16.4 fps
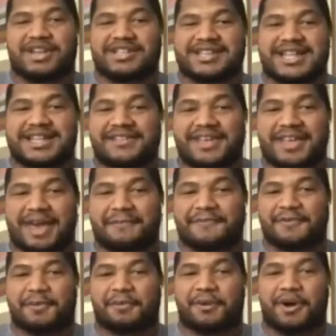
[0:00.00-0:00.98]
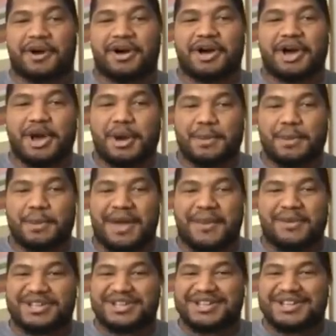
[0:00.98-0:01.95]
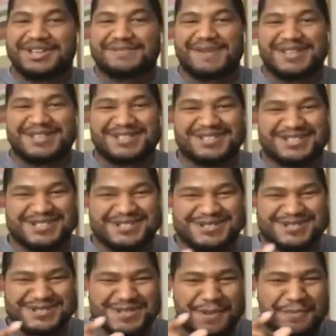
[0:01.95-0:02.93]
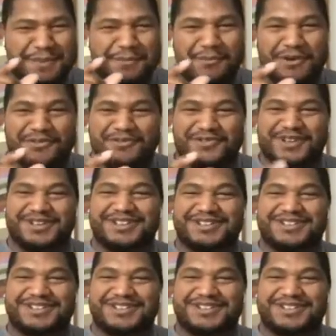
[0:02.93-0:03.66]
I love the game of football, but playing with a lead makes it just a little bit more fun.